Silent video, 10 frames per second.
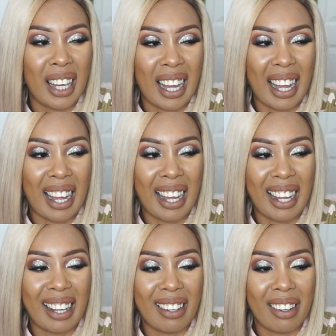
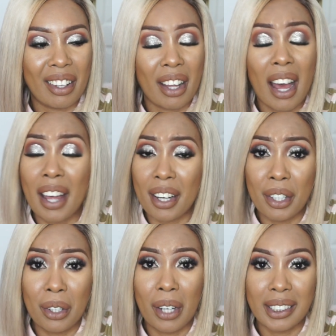a
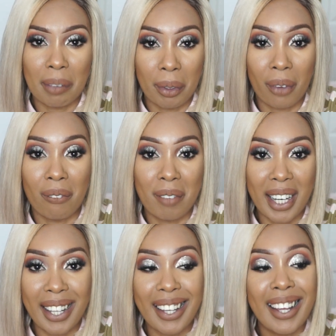ridiculous amount of
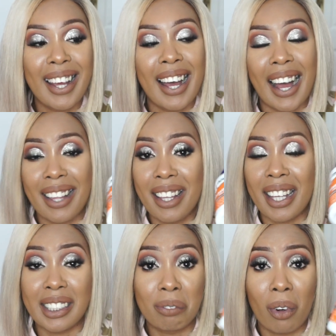money, I think
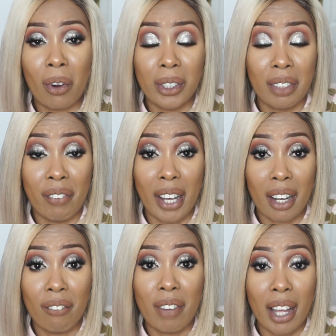it's more cost
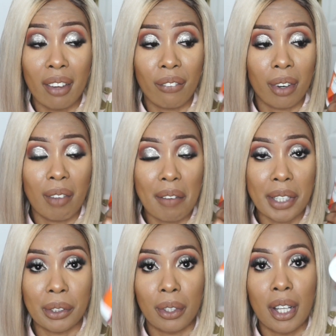effective buying from
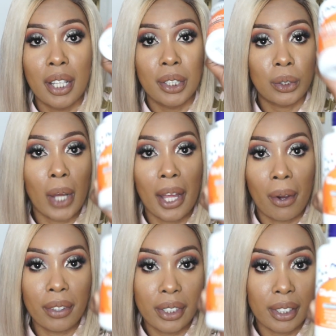Amazon. So I
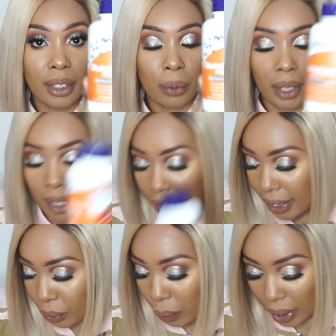got this one here
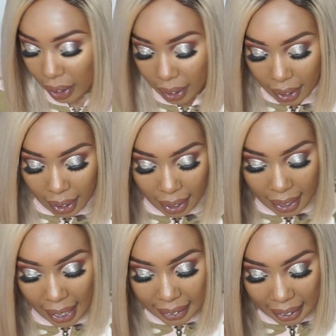as well.
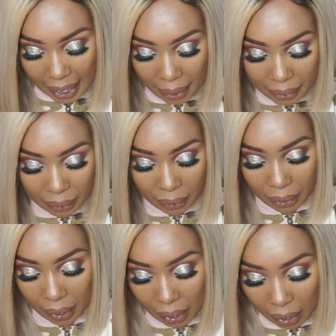Next, I also
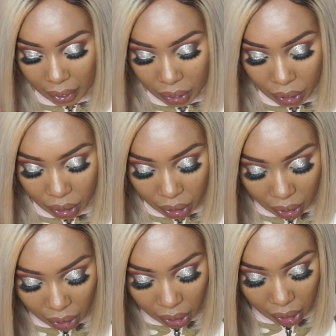got
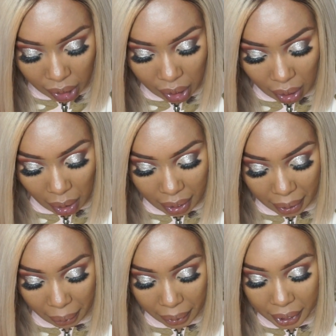the
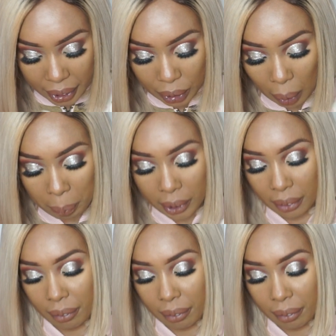Kojic soaps.